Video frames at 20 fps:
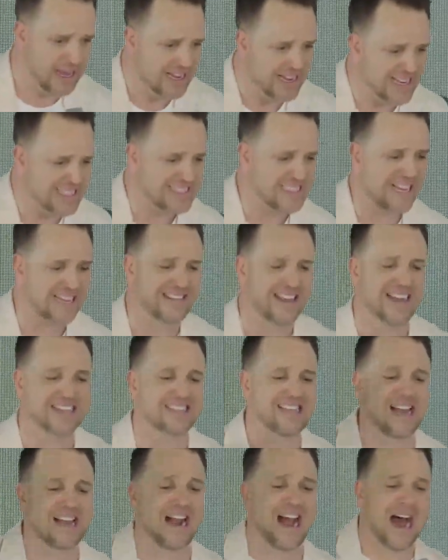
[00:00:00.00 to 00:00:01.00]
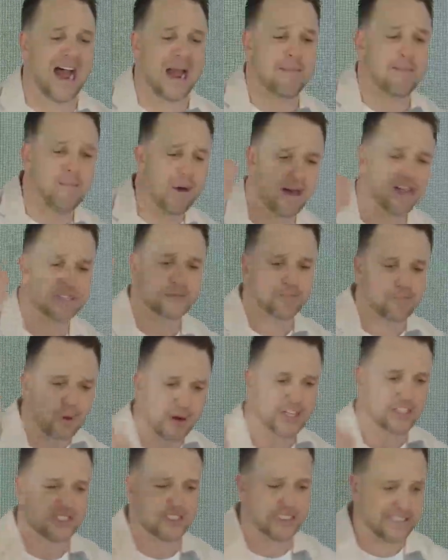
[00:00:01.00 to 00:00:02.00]
He said things like, I must
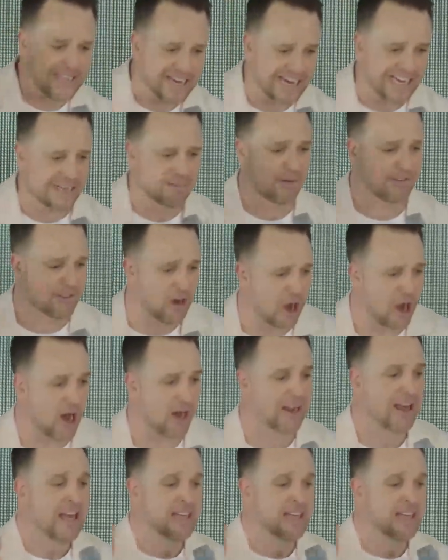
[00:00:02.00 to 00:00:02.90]
preach the kingdom of God